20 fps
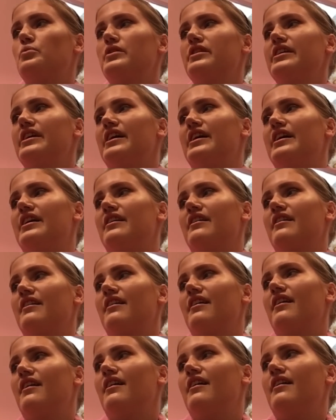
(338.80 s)
well, yeah,
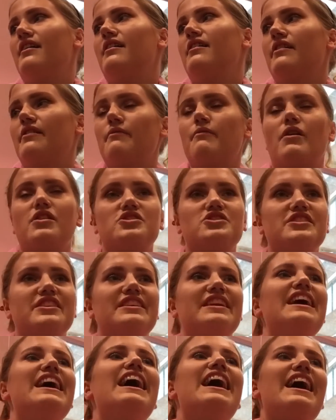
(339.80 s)
rushing.